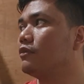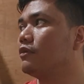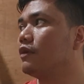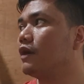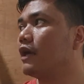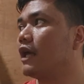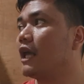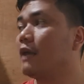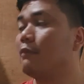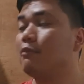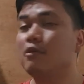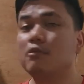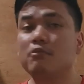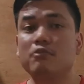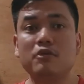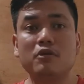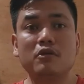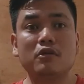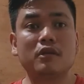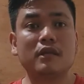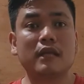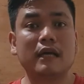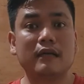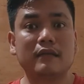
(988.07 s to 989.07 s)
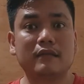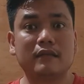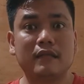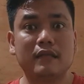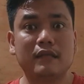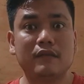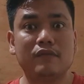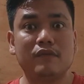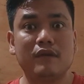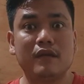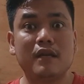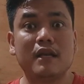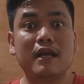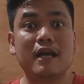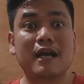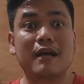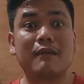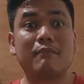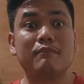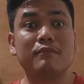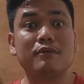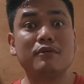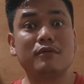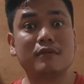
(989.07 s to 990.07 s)
i-mute ang TV
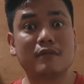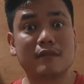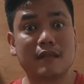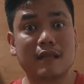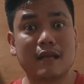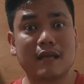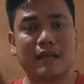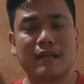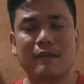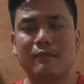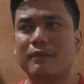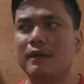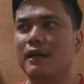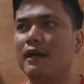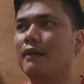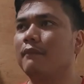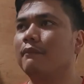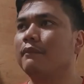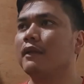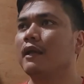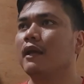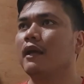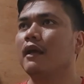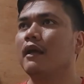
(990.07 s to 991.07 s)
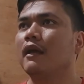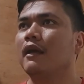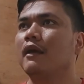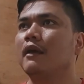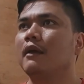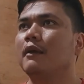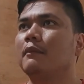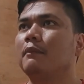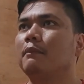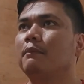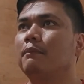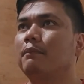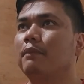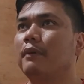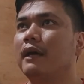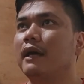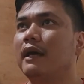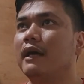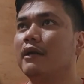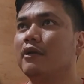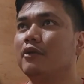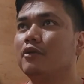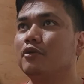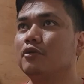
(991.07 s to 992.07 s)
naka-mute na, di ba?
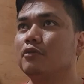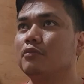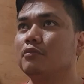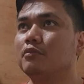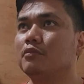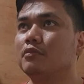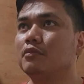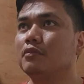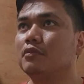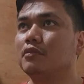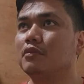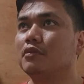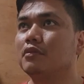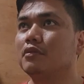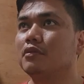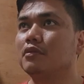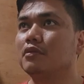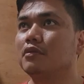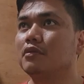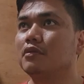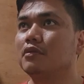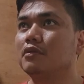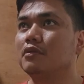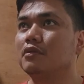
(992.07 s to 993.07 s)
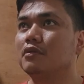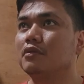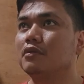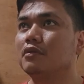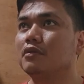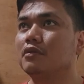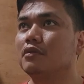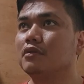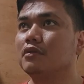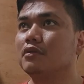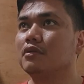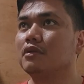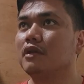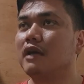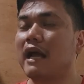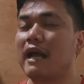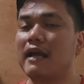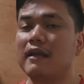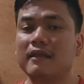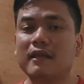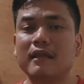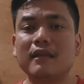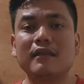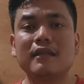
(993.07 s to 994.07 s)
Paano mo... I
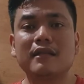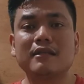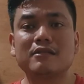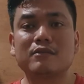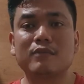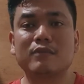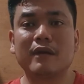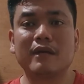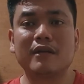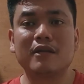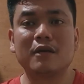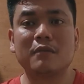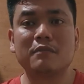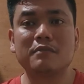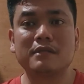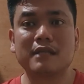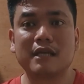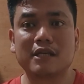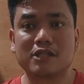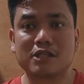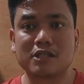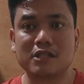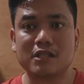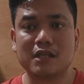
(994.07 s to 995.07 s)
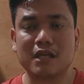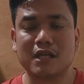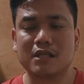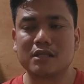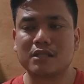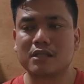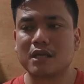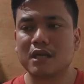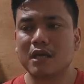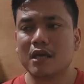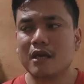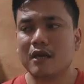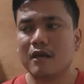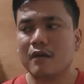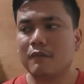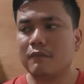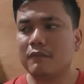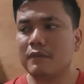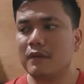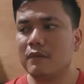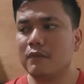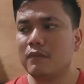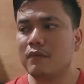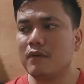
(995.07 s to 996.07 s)
think that's where the obsession is.
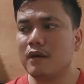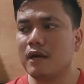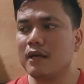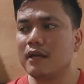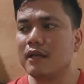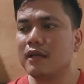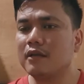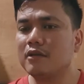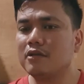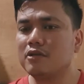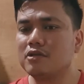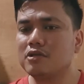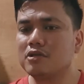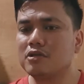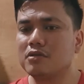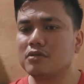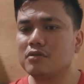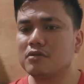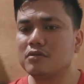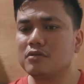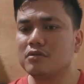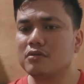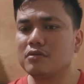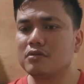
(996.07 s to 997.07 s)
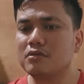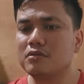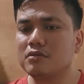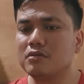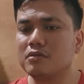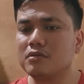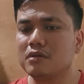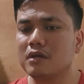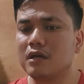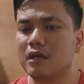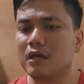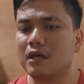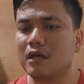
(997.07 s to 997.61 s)
We wanted to...